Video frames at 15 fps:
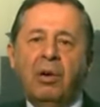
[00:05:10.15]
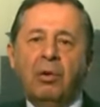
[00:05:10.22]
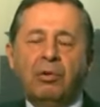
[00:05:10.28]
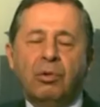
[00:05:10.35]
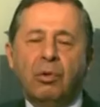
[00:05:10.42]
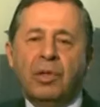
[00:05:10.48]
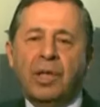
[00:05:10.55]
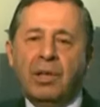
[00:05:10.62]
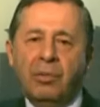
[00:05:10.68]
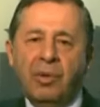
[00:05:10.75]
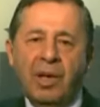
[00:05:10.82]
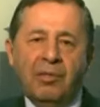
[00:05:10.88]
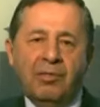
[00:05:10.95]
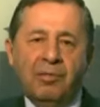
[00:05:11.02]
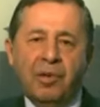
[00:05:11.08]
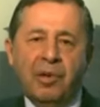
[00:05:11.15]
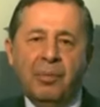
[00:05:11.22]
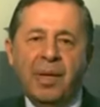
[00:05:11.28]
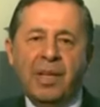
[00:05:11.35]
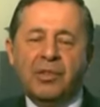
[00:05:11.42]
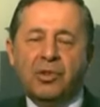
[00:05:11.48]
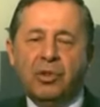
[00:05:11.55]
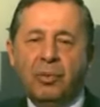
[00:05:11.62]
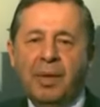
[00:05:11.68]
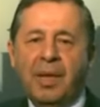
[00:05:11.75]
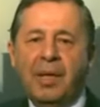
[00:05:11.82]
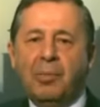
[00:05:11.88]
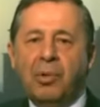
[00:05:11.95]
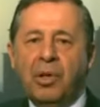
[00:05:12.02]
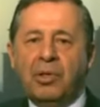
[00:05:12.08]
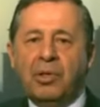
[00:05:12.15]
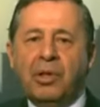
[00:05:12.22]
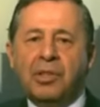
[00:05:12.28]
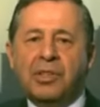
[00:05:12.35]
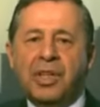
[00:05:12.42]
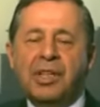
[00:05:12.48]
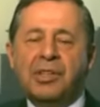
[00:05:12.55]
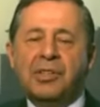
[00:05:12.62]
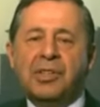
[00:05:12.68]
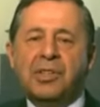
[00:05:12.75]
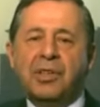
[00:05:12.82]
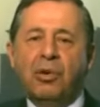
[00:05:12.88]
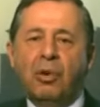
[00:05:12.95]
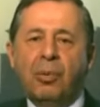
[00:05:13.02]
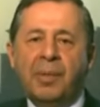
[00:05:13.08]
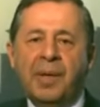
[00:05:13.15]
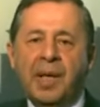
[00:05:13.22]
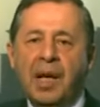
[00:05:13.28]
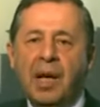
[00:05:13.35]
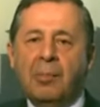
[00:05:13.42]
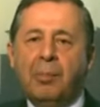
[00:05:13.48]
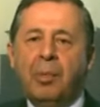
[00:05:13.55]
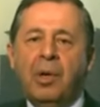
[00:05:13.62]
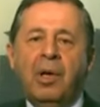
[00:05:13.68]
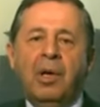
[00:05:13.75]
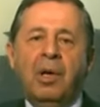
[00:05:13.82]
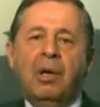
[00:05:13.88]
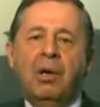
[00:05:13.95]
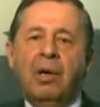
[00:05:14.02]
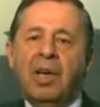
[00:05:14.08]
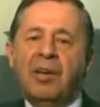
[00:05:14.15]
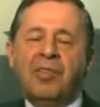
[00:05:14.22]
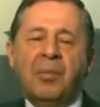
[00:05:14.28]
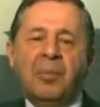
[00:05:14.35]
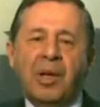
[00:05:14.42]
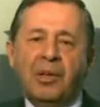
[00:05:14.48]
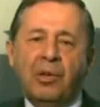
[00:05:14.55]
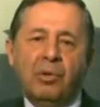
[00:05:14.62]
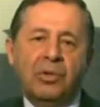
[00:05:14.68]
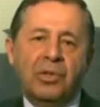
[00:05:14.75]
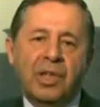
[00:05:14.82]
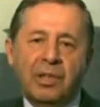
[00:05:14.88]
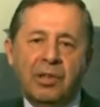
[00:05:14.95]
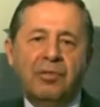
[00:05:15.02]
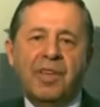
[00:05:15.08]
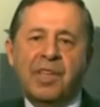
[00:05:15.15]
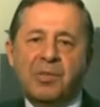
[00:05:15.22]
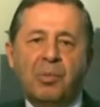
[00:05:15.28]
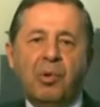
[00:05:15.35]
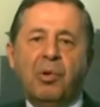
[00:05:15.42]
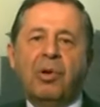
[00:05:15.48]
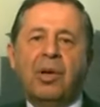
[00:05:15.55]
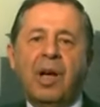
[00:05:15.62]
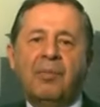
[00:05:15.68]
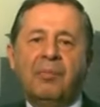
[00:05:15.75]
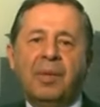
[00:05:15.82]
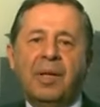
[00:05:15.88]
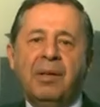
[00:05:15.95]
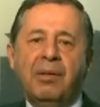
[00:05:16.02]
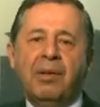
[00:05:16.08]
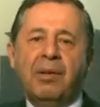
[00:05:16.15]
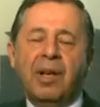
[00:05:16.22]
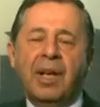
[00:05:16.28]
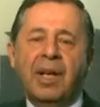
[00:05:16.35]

Although that we have made so many political changes and opening up, everybody knows that the Facebook have been